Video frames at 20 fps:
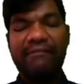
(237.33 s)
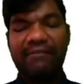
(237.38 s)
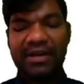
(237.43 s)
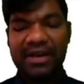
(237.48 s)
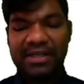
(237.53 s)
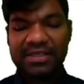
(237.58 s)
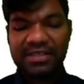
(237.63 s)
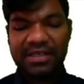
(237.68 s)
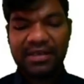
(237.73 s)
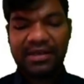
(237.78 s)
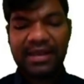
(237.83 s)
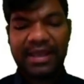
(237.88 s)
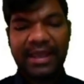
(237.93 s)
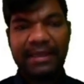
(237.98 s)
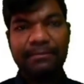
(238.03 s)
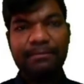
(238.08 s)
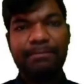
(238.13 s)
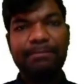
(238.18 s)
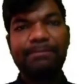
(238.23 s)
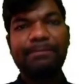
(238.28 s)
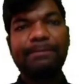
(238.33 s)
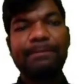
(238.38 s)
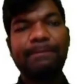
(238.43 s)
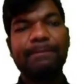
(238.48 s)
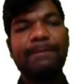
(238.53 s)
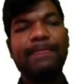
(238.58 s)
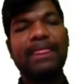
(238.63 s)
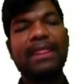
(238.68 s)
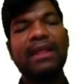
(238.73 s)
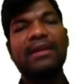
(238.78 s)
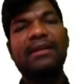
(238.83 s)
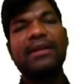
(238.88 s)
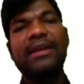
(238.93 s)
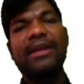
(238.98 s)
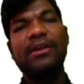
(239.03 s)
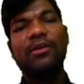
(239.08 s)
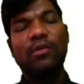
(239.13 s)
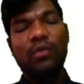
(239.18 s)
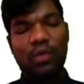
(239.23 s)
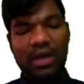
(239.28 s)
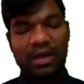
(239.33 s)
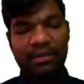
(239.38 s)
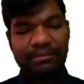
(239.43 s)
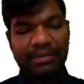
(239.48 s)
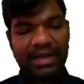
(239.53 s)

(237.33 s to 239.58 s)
function name. Give one